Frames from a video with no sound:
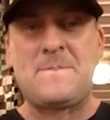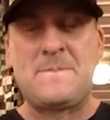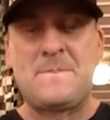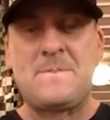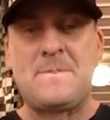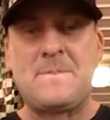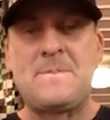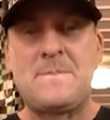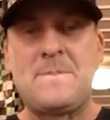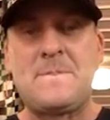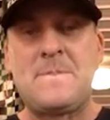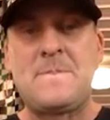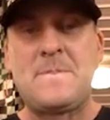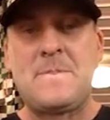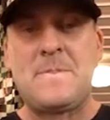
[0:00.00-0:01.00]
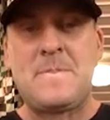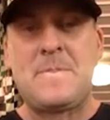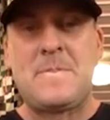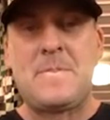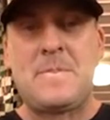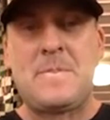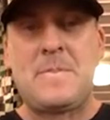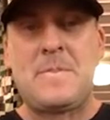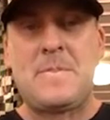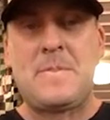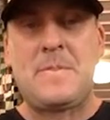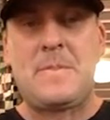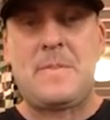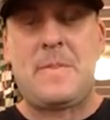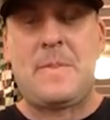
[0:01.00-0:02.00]

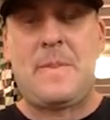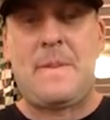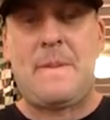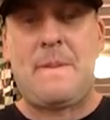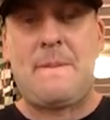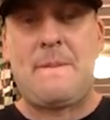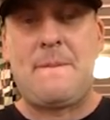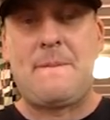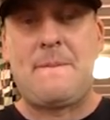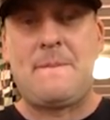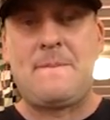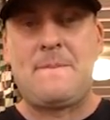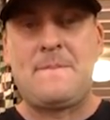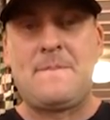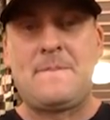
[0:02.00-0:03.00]
No words are spoken by the person on screen.